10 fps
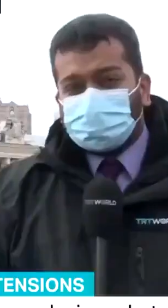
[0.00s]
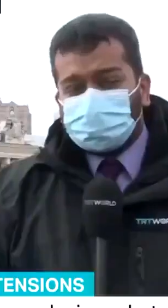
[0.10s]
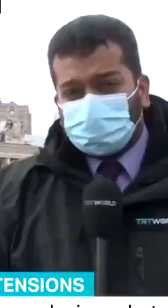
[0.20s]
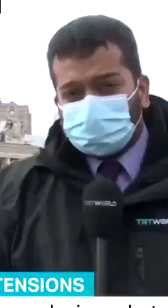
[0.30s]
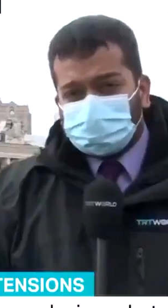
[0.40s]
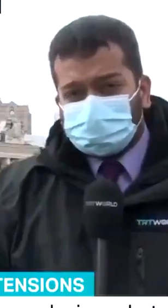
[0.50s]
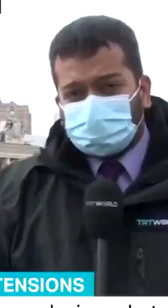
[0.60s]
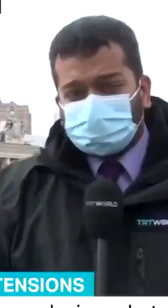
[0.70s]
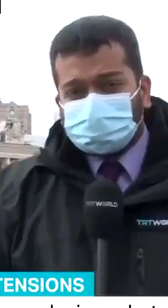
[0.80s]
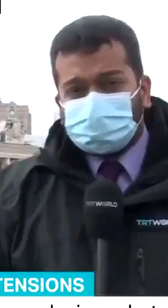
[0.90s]
offered assurances
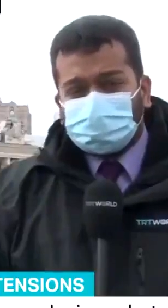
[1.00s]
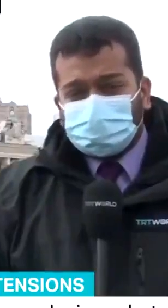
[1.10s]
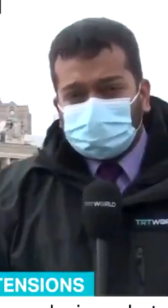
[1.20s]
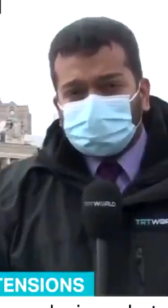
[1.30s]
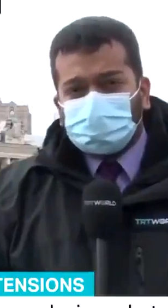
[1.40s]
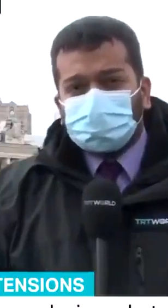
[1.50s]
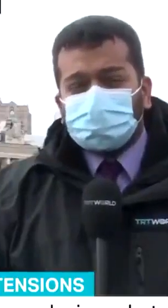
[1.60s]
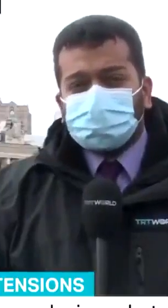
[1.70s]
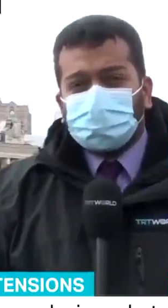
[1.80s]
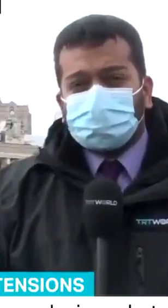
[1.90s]
that NATO
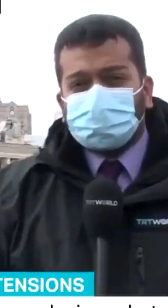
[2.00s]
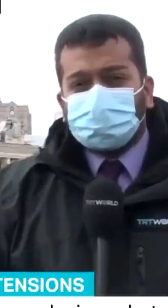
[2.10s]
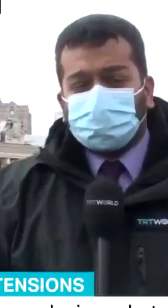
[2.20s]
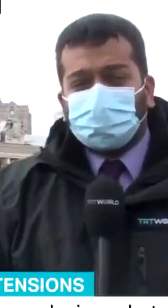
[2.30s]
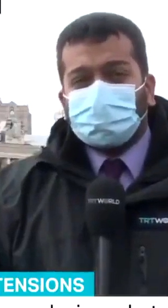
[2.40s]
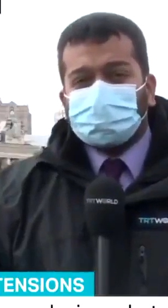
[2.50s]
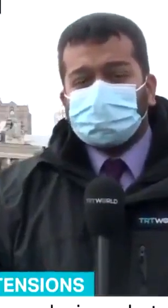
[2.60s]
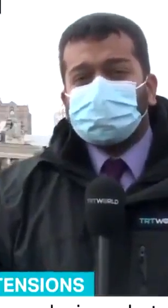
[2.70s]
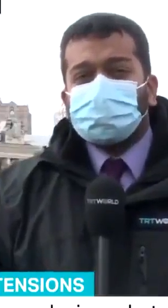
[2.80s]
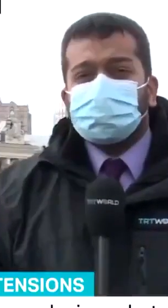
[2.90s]
is going to provide
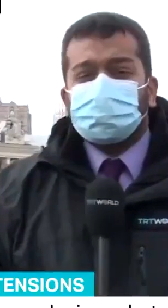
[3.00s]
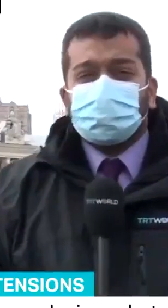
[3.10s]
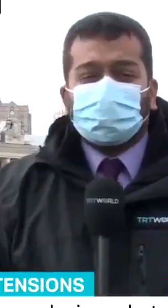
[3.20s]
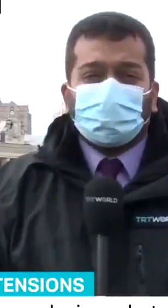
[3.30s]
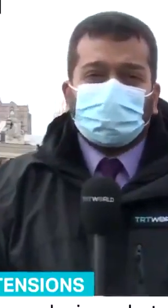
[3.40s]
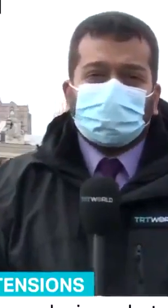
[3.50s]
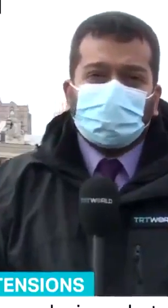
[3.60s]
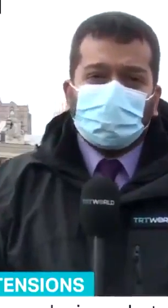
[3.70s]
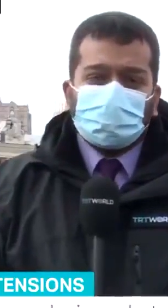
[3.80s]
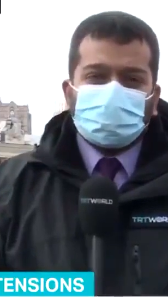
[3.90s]
assistance to Ukraine
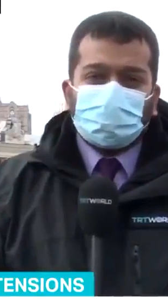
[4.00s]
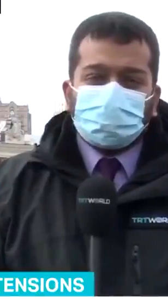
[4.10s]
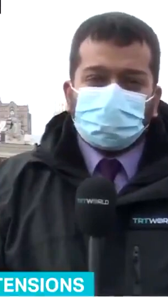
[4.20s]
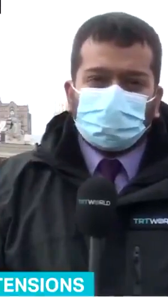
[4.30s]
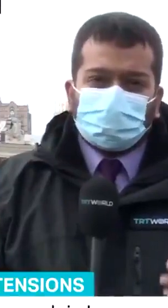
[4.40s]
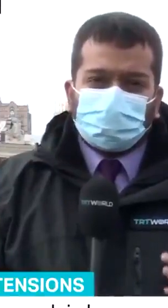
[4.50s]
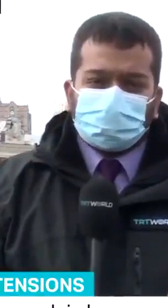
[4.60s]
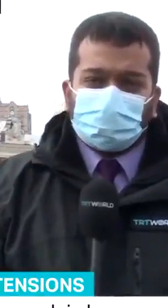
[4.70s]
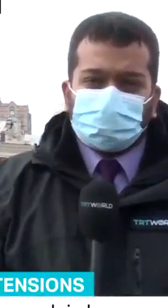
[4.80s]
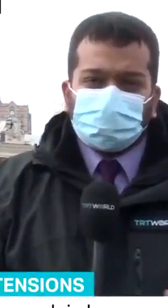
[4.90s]
to ensure the
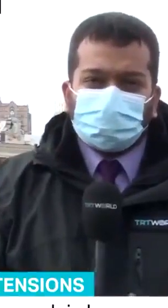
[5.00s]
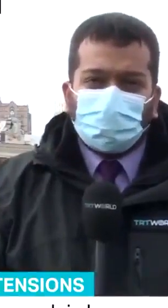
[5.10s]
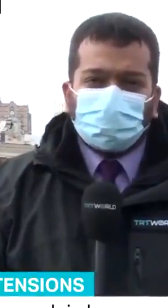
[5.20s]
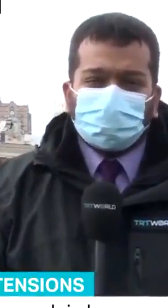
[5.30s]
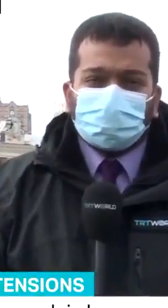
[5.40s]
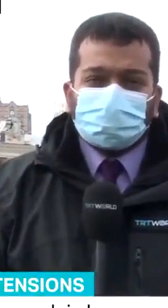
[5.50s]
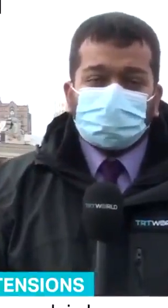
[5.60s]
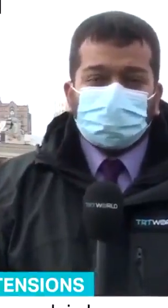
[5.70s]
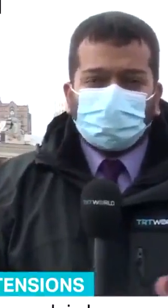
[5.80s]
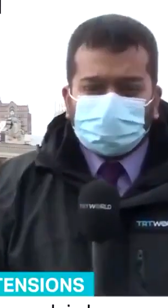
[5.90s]
protection of its
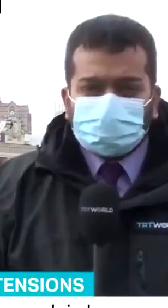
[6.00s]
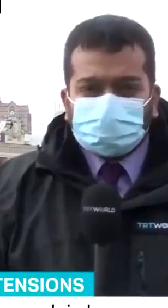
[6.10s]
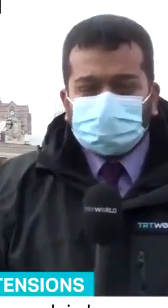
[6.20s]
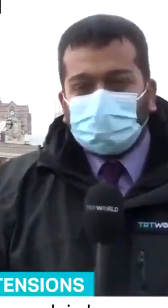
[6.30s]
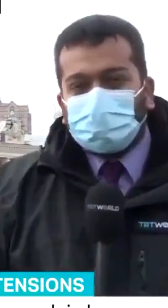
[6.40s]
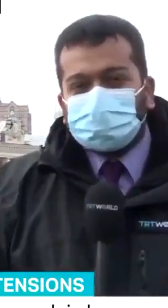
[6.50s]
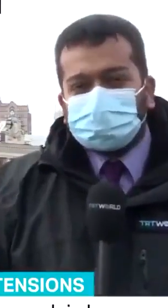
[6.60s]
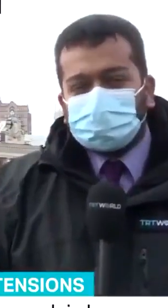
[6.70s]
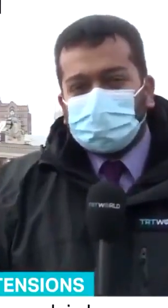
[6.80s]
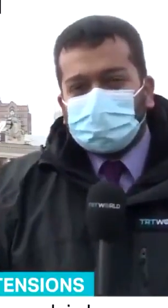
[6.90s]
sovereignty
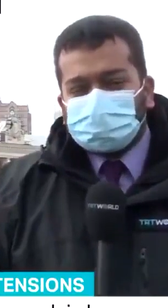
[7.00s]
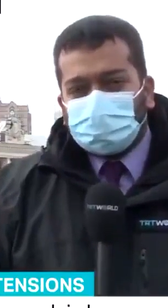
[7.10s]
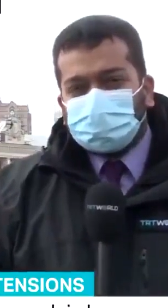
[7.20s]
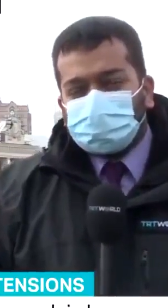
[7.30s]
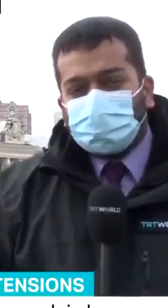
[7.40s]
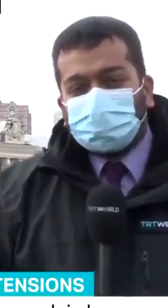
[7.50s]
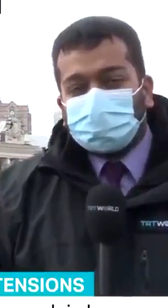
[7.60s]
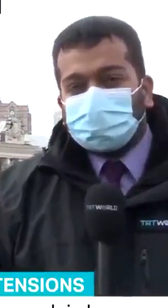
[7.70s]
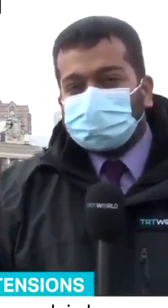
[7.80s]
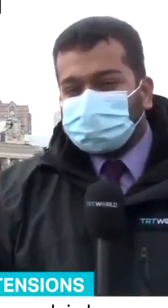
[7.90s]
and
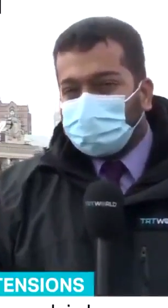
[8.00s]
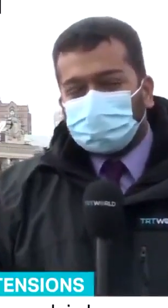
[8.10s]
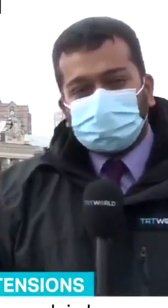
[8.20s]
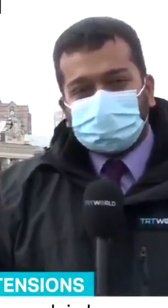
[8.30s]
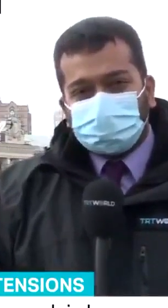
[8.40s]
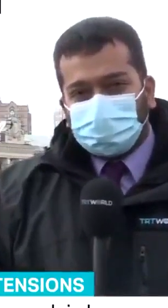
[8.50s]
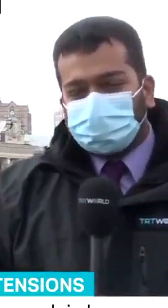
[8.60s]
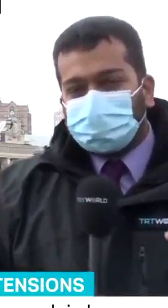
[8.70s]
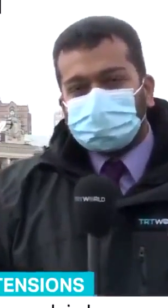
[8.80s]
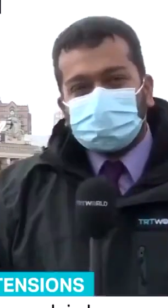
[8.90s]
territorial integrity.
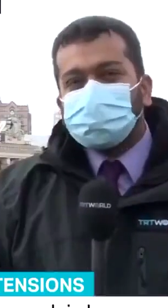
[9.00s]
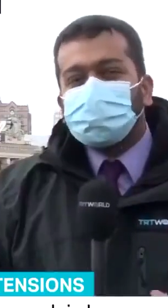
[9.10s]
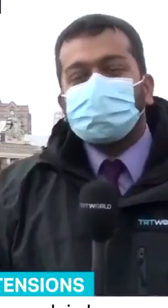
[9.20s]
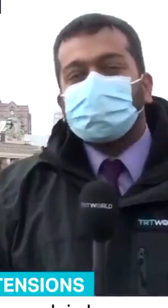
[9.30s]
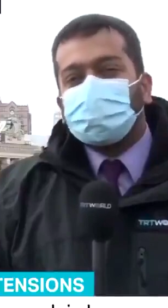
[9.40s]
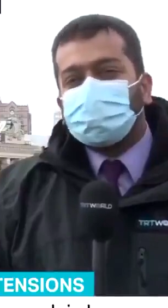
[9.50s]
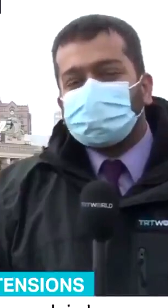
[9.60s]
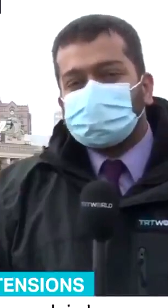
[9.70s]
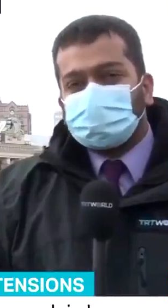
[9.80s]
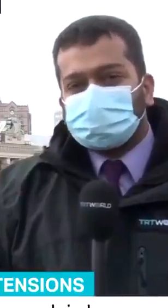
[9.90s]
But the assessment here
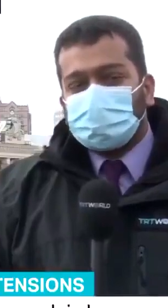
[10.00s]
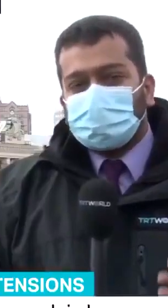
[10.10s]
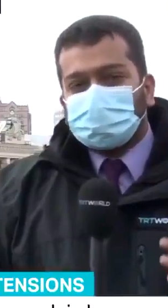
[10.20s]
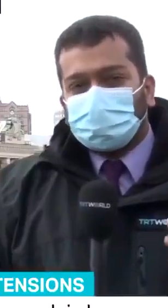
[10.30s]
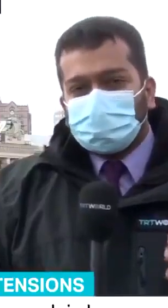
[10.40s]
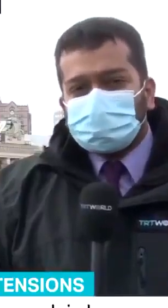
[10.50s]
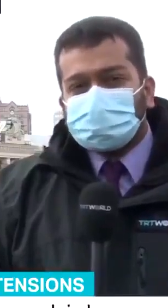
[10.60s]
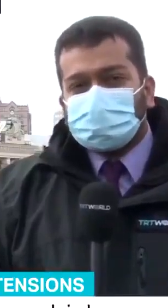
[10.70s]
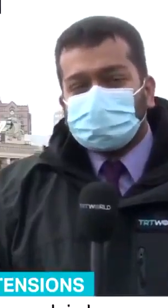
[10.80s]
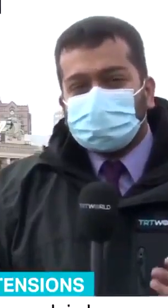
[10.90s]
is that there
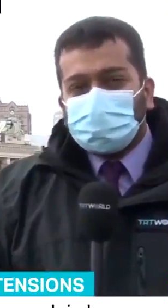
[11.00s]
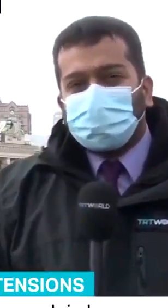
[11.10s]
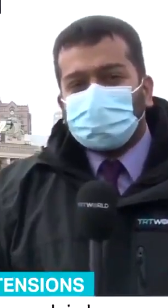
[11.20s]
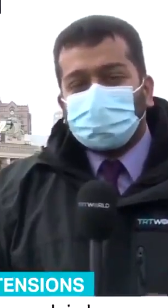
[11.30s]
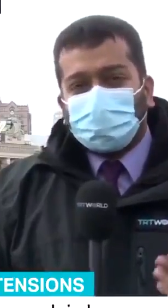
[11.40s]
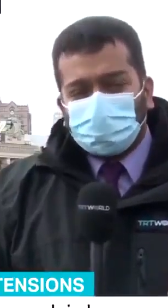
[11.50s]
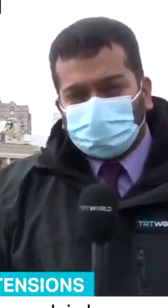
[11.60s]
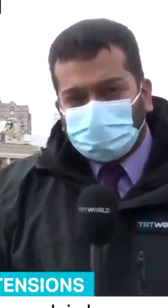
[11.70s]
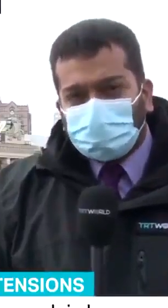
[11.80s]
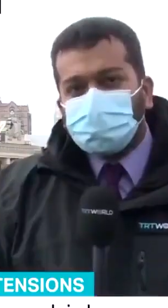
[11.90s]
is deliberate
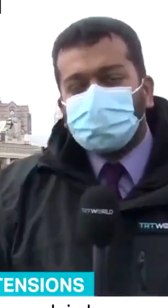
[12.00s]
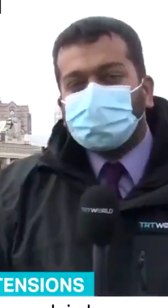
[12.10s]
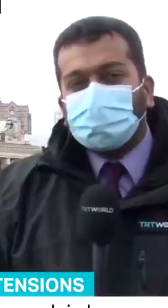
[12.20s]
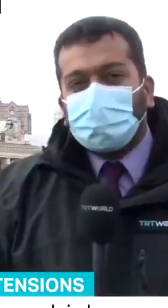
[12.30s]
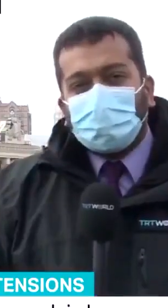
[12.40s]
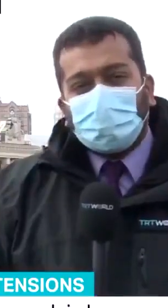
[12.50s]
provocation,